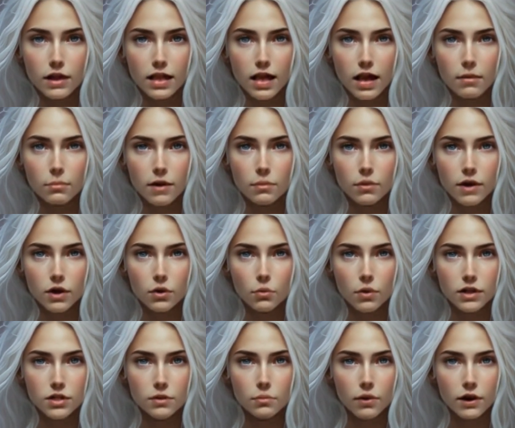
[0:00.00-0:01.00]
became a mere
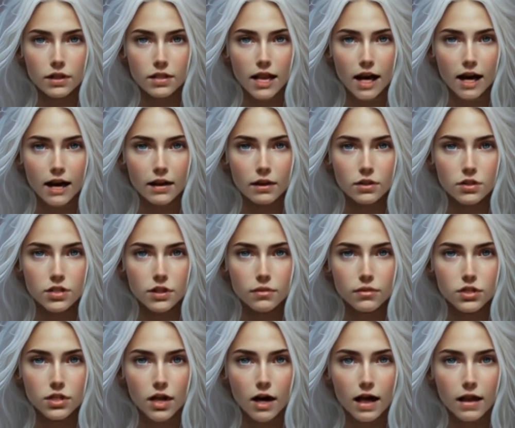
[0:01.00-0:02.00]
whisper in the annals
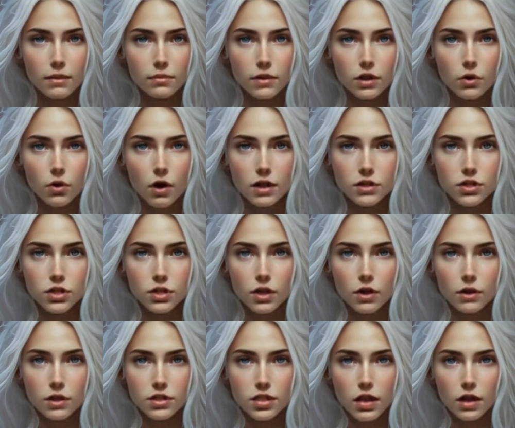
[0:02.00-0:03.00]
of time, a
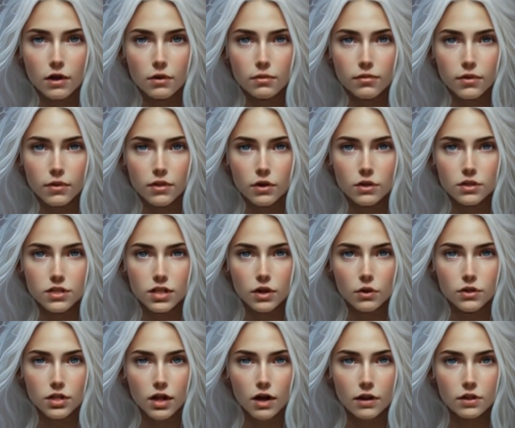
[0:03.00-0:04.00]
cautionary tale for those
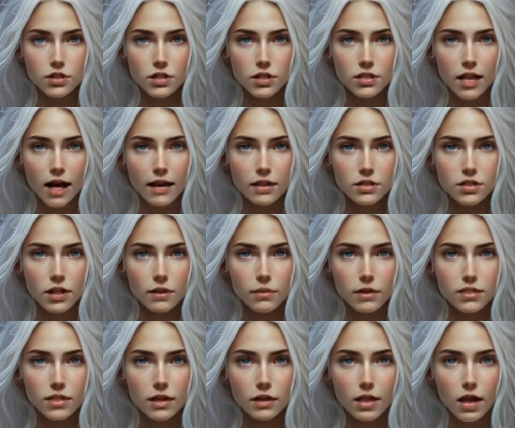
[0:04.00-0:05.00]
who dared to dance on
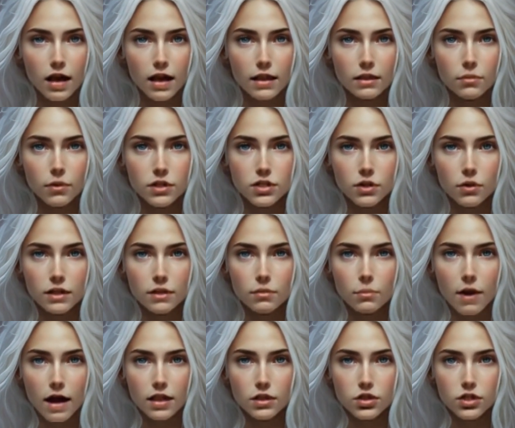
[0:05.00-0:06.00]
the thin line
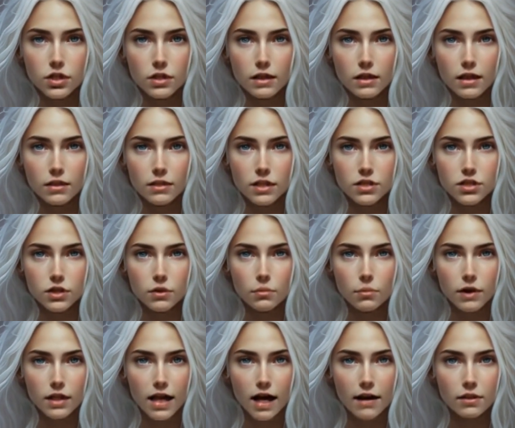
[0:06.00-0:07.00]
between passion and the
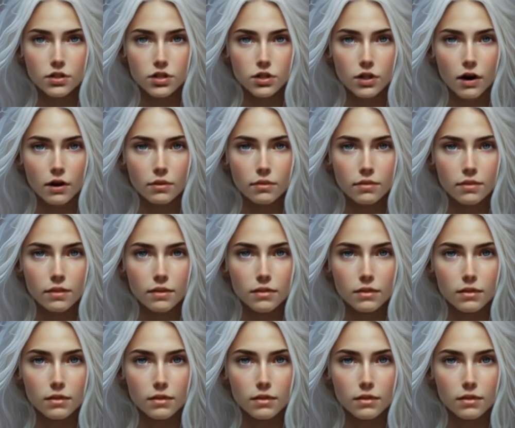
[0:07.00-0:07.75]
supernatural.